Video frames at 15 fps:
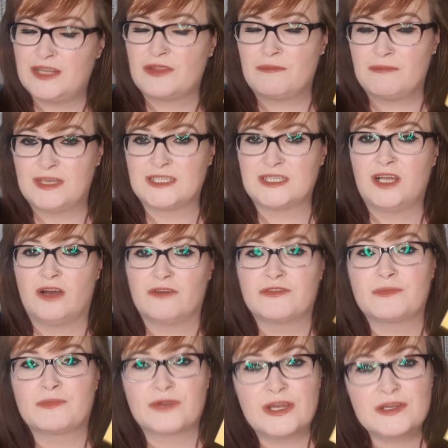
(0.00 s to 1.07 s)
the middle of the
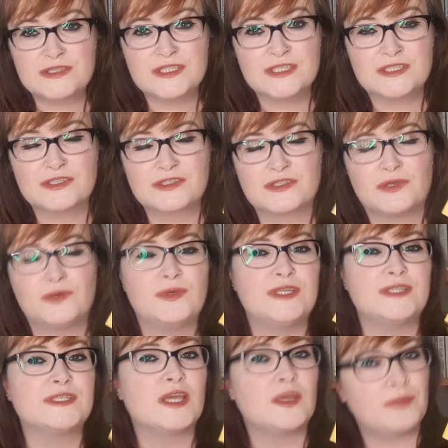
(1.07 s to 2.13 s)
Brown sisters, who
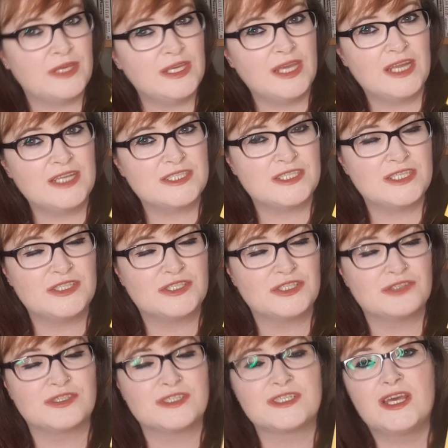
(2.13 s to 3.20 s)
is a PhD
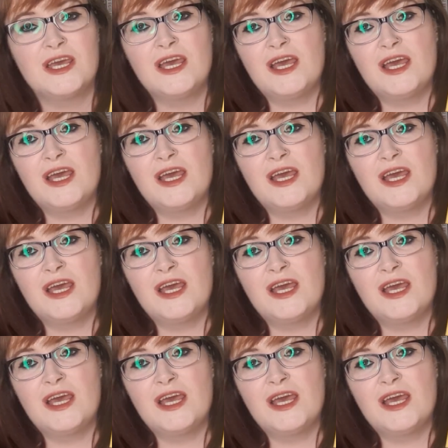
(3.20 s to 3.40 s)
student,